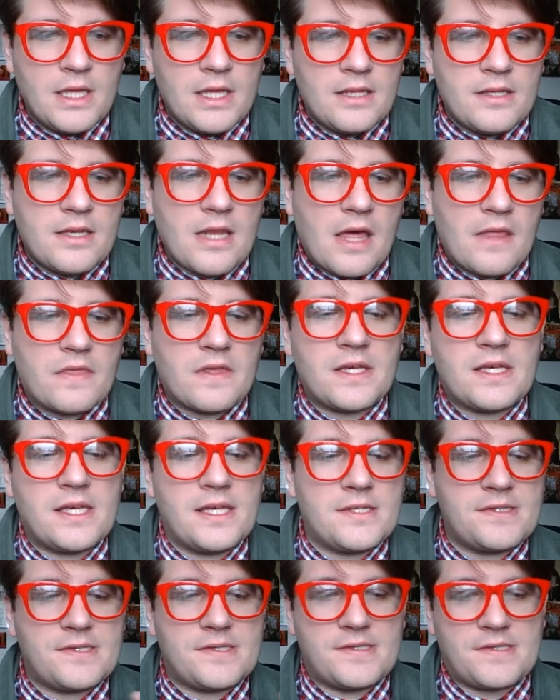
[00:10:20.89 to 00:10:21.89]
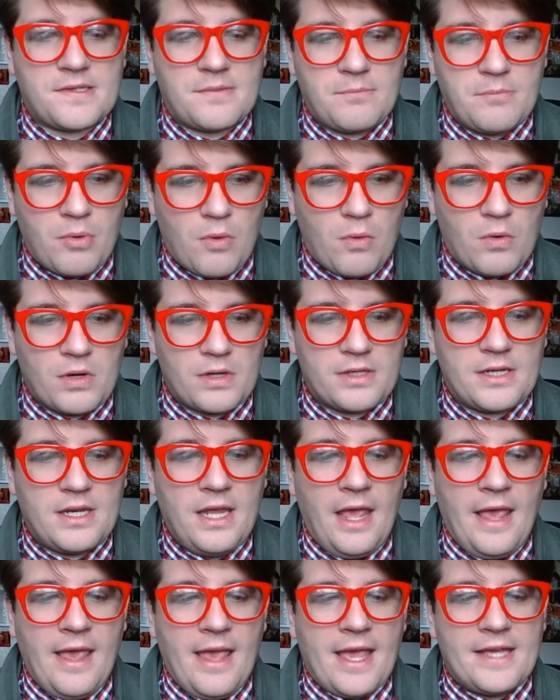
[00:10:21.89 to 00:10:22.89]
Nothing is as important
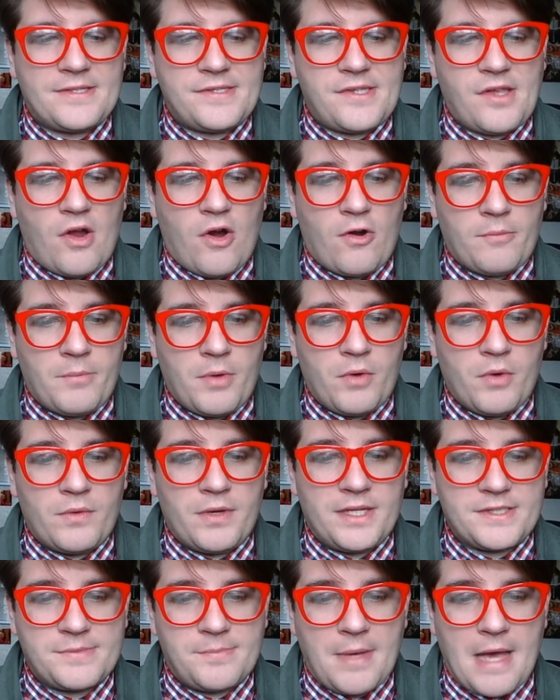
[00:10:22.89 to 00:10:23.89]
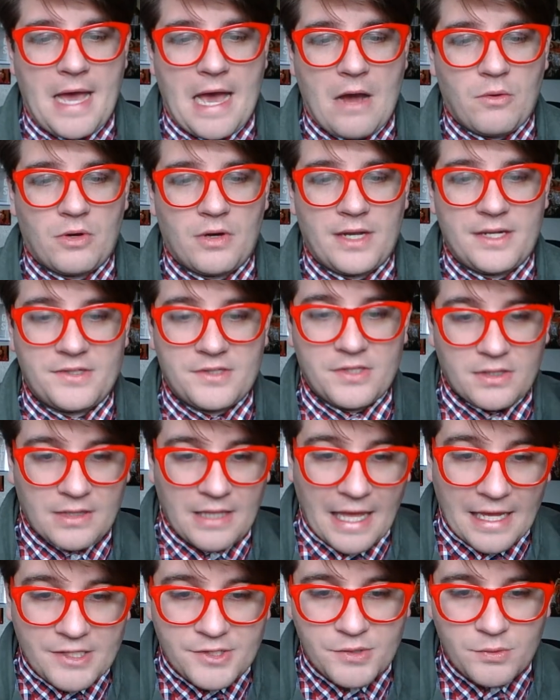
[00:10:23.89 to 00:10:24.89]
as the harmonious power
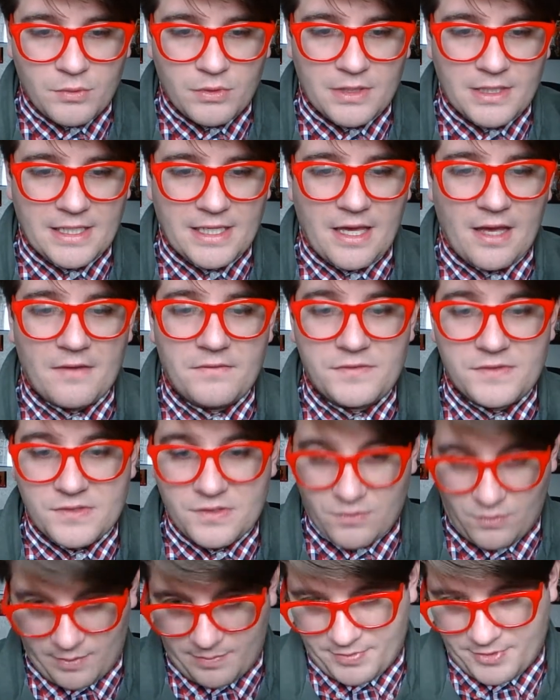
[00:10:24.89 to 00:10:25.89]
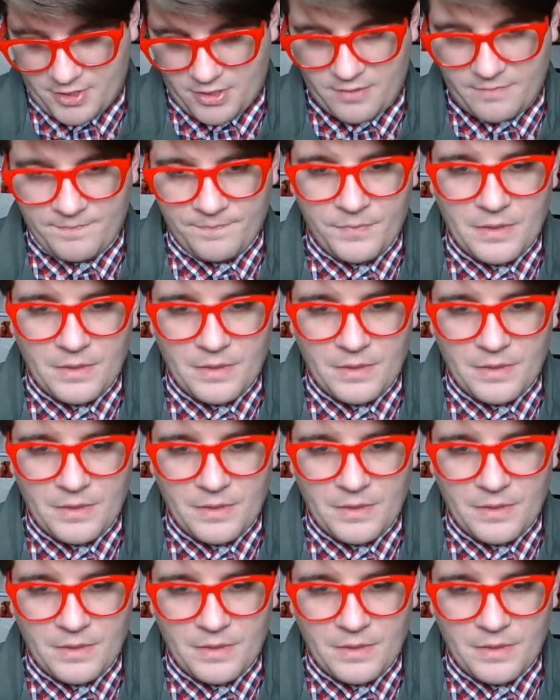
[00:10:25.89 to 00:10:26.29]
intellectually of Scripture.